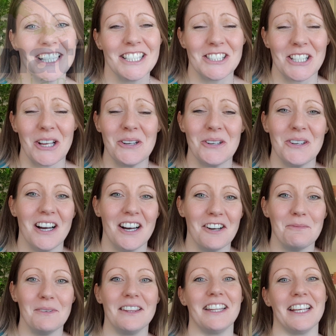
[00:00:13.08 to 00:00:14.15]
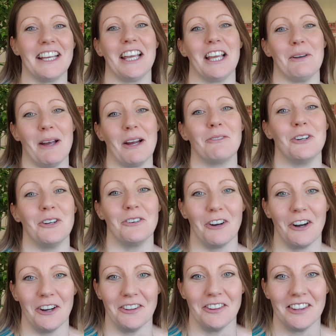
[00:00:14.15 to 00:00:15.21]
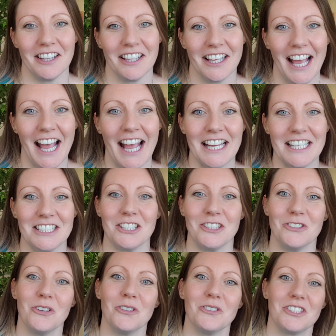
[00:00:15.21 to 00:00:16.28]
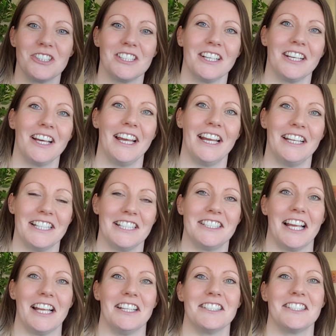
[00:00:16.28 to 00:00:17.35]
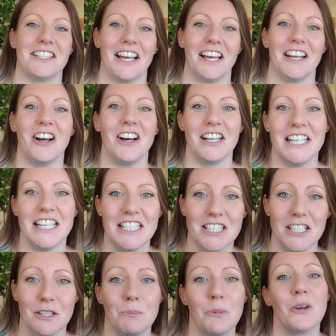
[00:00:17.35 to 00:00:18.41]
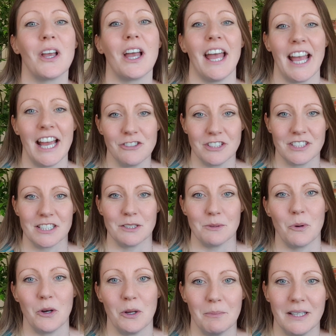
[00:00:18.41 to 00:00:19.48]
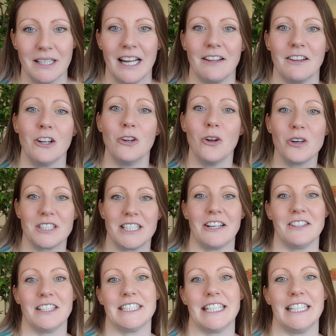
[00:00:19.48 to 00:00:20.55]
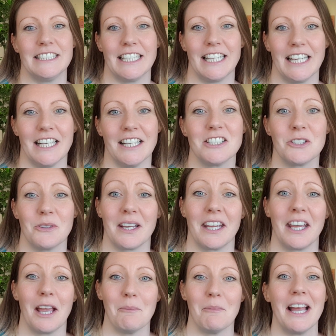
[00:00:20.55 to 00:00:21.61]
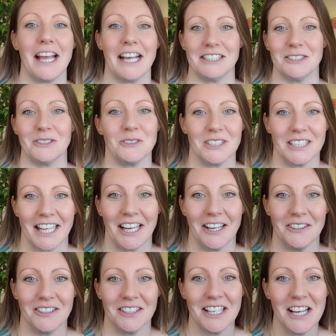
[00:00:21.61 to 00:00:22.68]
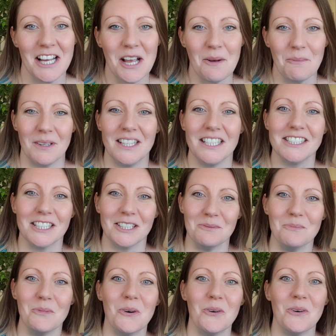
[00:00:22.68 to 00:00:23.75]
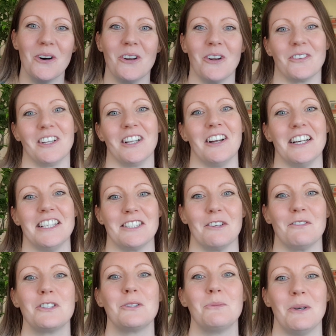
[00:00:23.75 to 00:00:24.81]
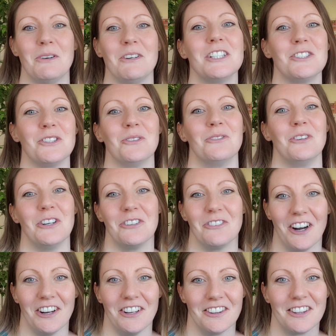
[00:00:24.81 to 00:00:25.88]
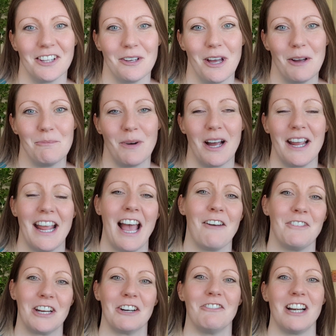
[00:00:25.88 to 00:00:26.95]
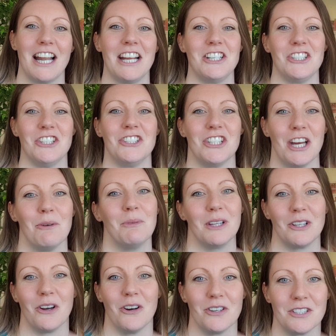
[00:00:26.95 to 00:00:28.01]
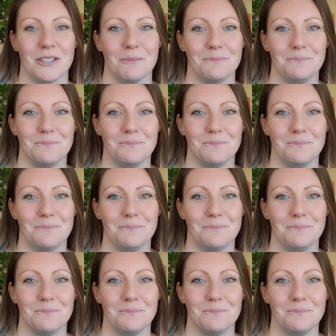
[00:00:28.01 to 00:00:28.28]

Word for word: So, I've been thinking about root growth, and not in the sense that I need to book a hairdresser's appointment now that lockdown is easing so I can get my hair sorted out. But this is more along the lines of spiritual root growth by having a relationship with God.